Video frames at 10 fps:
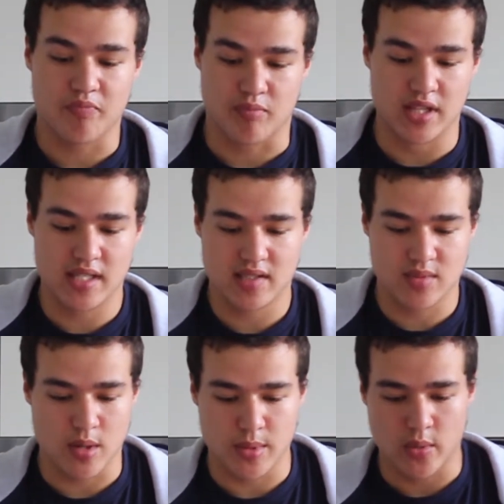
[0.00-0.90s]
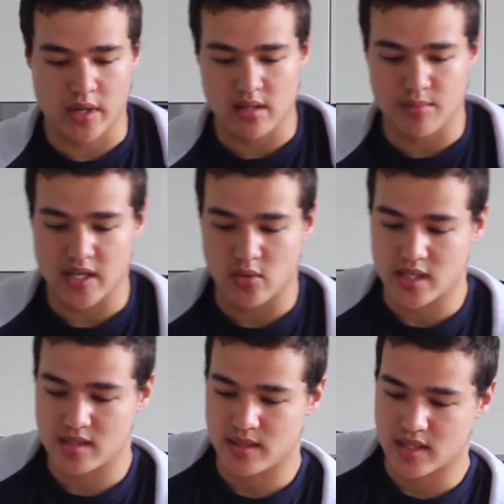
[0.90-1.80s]
But this is probably one of the better
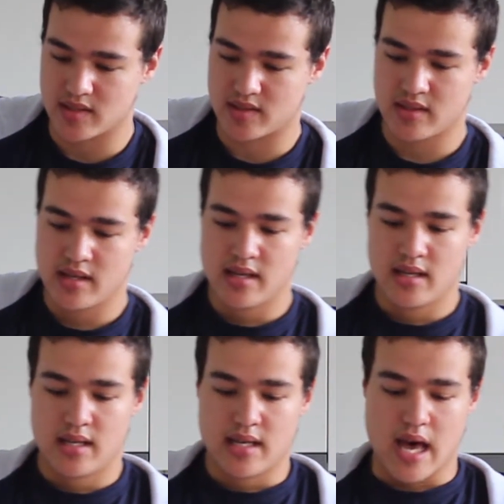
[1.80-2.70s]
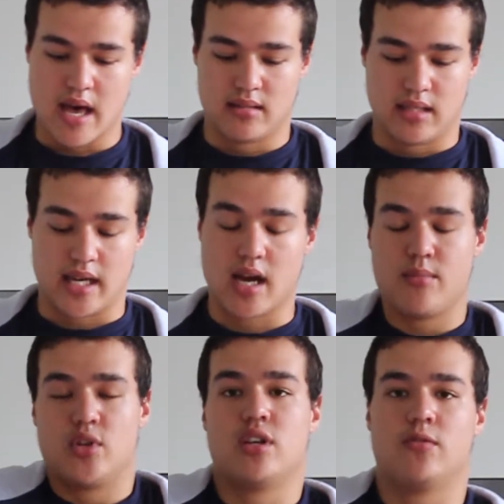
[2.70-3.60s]
ones because like
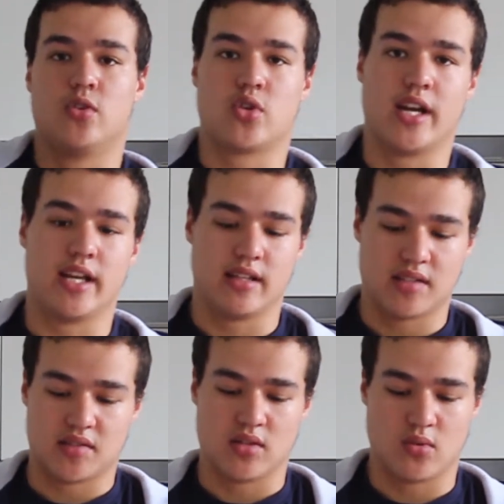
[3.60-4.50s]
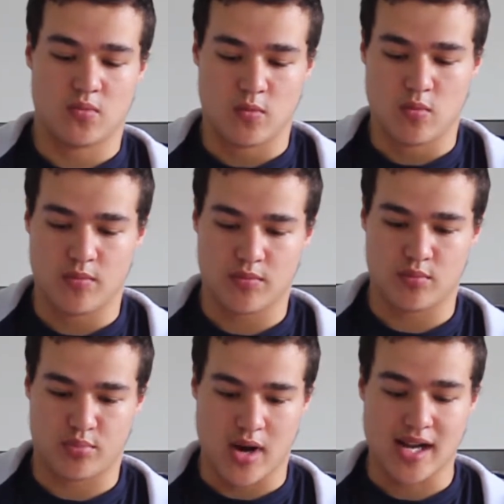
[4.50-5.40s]
I'm a chef in training and it's a good
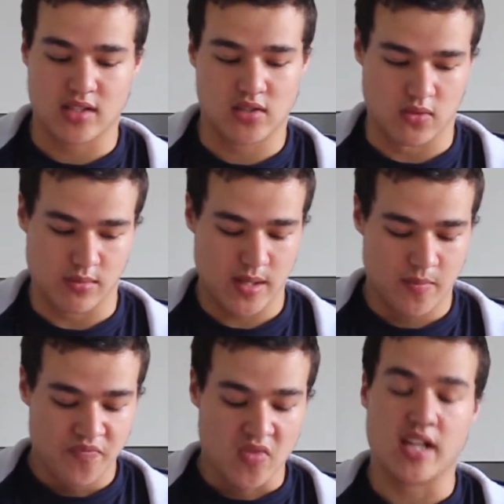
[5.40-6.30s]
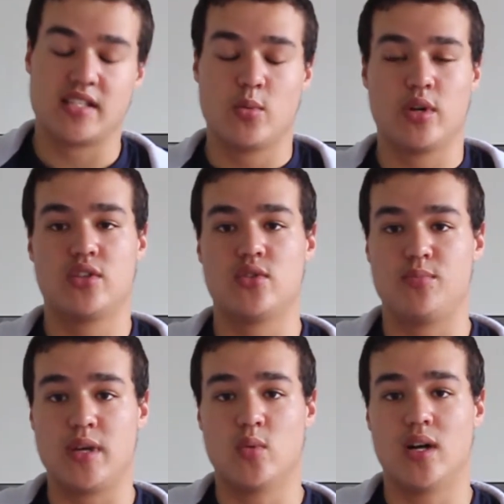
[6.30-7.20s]
practice for me. I didn't want to do
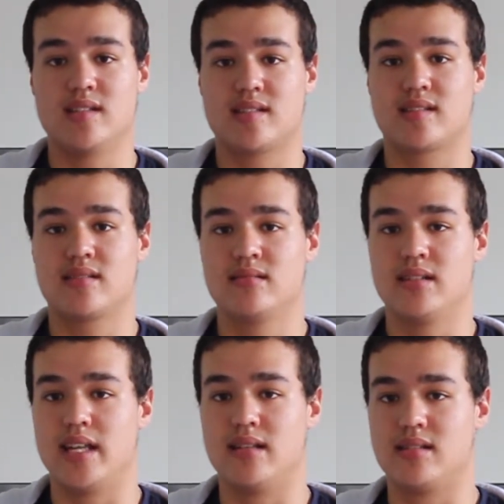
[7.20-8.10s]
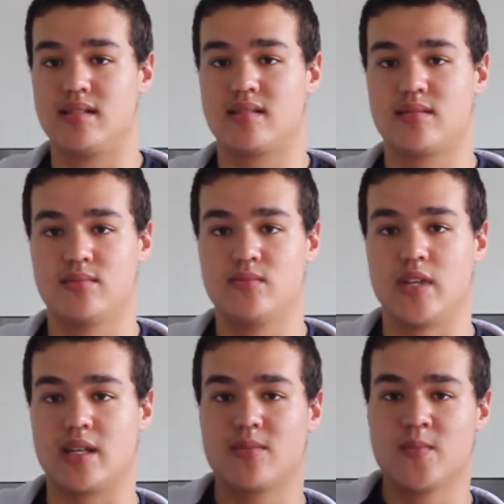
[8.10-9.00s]
big ones and like